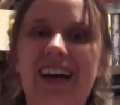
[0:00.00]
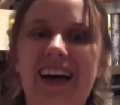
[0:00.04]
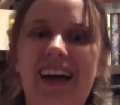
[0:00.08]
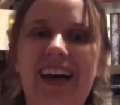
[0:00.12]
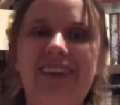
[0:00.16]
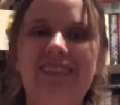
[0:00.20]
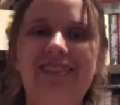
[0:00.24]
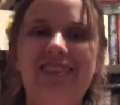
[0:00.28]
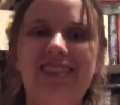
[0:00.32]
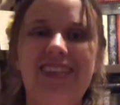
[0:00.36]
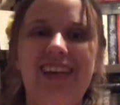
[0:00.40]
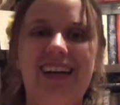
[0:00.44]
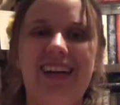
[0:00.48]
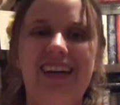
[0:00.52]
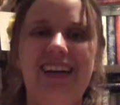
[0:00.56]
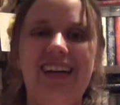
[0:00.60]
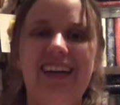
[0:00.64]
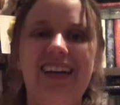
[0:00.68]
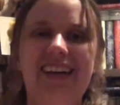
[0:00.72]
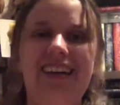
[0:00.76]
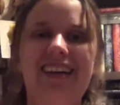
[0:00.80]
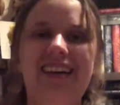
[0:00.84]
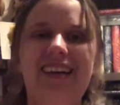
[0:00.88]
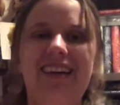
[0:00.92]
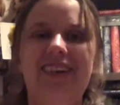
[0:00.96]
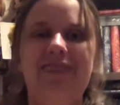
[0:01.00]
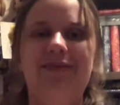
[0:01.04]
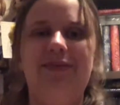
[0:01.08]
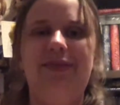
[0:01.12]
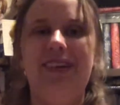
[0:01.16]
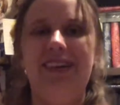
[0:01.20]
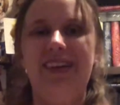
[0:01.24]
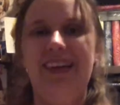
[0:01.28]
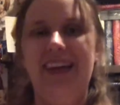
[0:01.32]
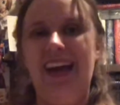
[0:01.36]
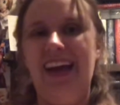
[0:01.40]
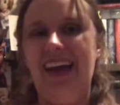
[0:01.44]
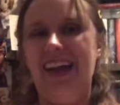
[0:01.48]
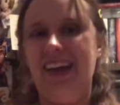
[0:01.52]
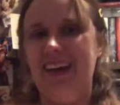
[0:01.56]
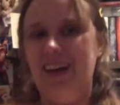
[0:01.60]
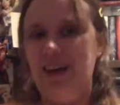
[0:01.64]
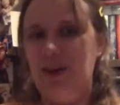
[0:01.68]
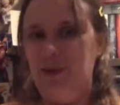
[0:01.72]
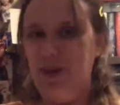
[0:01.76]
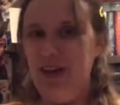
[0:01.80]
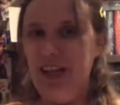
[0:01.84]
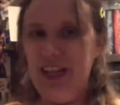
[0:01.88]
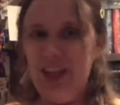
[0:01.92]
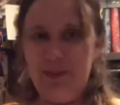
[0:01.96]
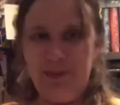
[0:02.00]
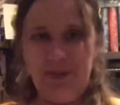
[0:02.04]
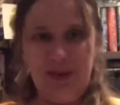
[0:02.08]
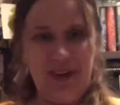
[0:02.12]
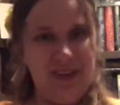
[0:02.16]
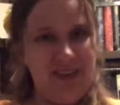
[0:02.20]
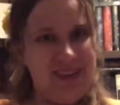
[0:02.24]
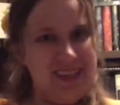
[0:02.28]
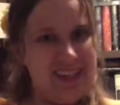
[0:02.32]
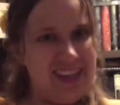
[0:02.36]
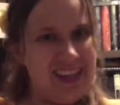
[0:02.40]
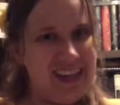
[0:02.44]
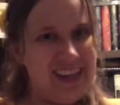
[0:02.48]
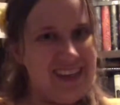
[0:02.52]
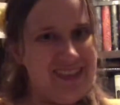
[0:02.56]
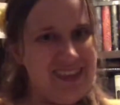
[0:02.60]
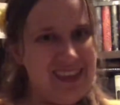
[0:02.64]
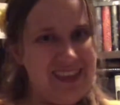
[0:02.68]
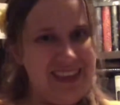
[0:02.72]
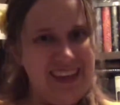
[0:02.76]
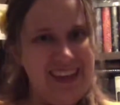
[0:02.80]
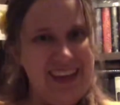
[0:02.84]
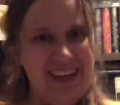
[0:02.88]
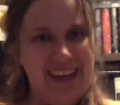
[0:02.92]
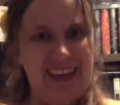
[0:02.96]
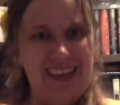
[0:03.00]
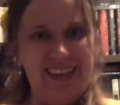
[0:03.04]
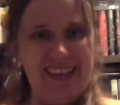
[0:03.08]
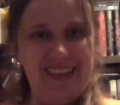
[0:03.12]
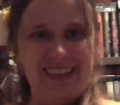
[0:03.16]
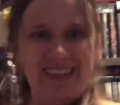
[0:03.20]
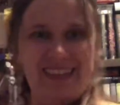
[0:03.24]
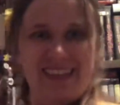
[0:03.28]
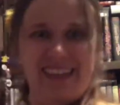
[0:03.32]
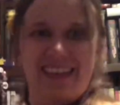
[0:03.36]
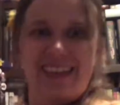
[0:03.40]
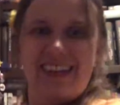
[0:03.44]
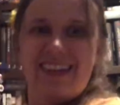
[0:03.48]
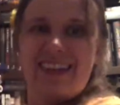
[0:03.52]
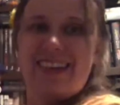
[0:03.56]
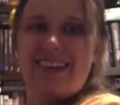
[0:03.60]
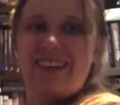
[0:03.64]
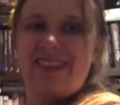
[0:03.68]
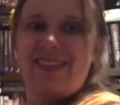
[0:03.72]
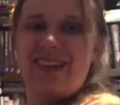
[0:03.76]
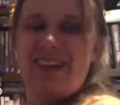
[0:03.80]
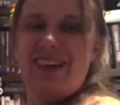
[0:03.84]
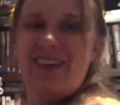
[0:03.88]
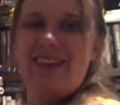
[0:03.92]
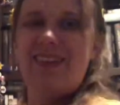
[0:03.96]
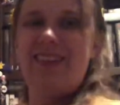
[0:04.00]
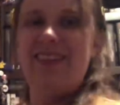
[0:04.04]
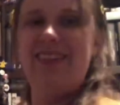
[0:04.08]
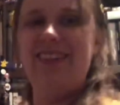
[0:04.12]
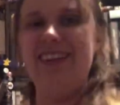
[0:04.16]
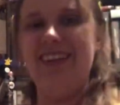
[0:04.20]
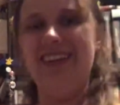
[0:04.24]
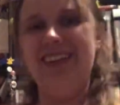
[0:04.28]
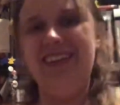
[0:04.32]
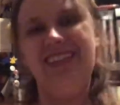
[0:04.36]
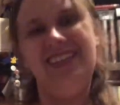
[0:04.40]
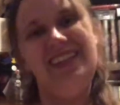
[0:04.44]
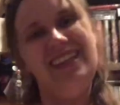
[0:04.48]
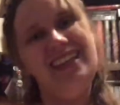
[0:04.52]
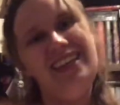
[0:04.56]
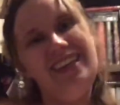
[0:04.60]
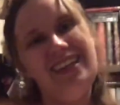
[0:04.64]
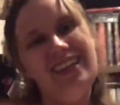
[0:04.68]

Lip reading: I'm sorry. But hey, Winnie the Pooh is here with us, you know, woo, looking chic